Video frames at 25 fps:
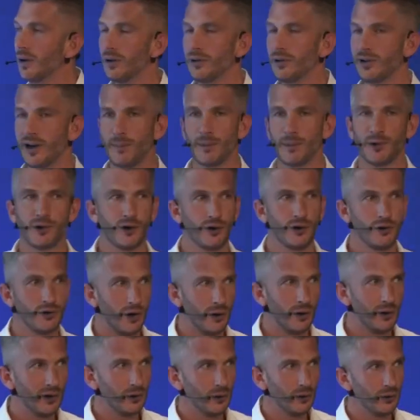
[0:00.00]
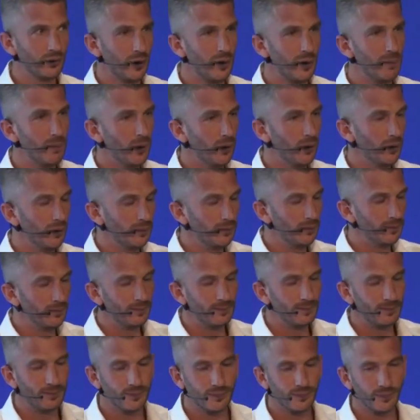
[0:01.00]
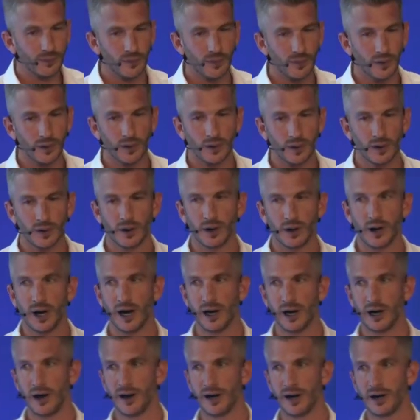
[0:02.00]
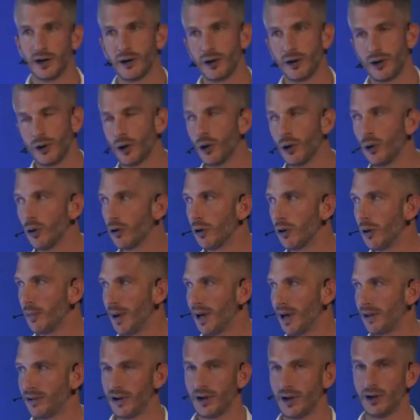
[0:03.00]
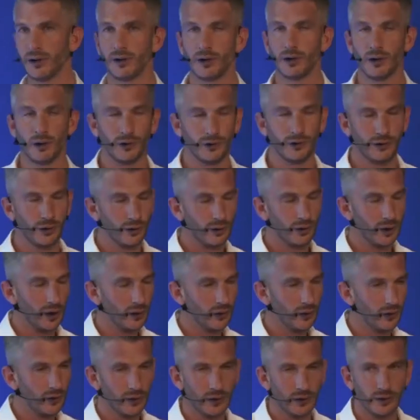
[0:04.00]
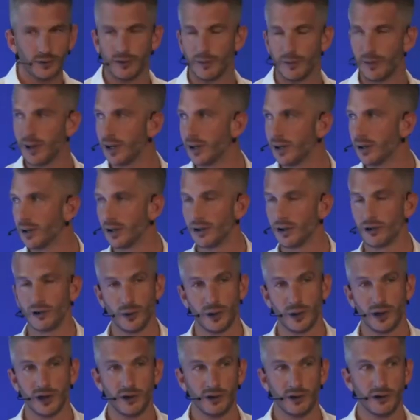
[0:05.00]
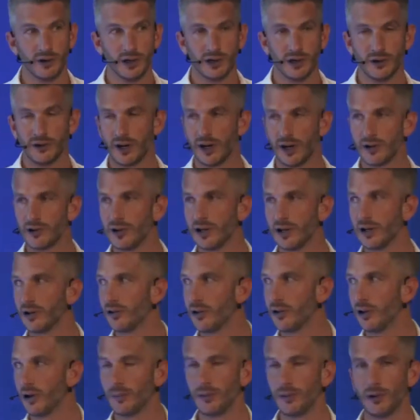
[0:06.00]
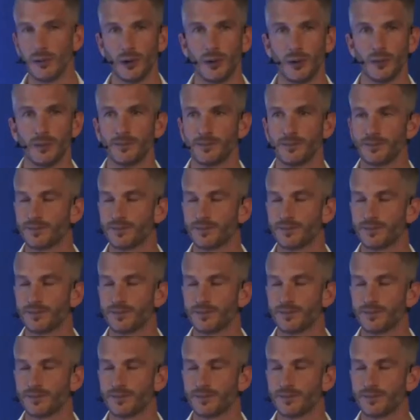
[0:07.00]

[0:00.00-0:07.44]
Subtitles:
Temperature control is also important. And I think the cooler the better, not too cold. For me, it's 20 degrees actually is the optimal.